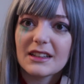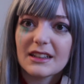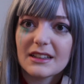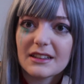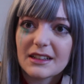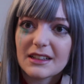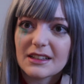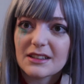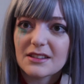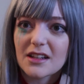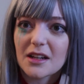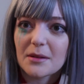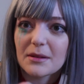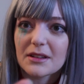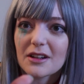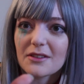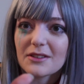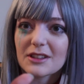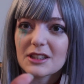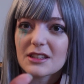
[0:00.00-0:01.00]
it is
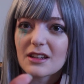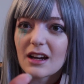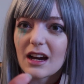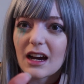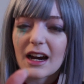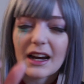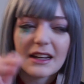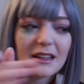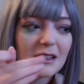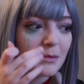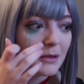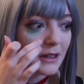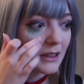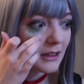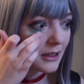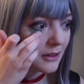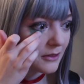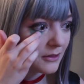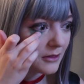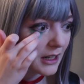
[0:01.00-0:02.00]
coming off a tiny bit,
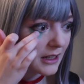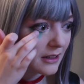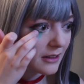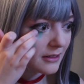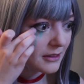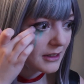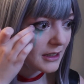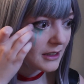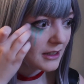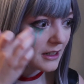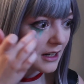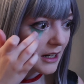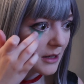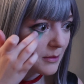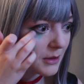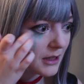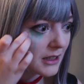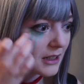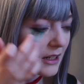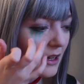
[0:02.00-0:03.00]
like right underneath the eye,
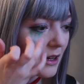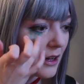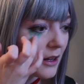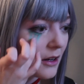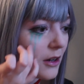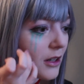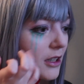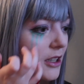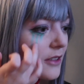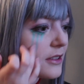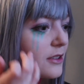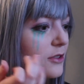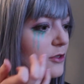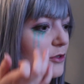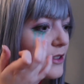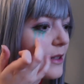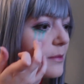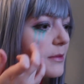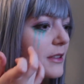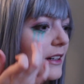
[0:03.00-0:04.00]
but all of this
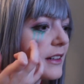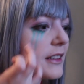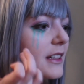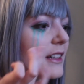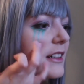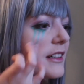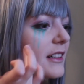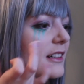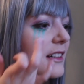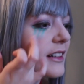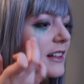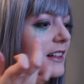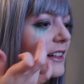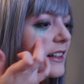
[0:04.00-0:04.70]
drip down here,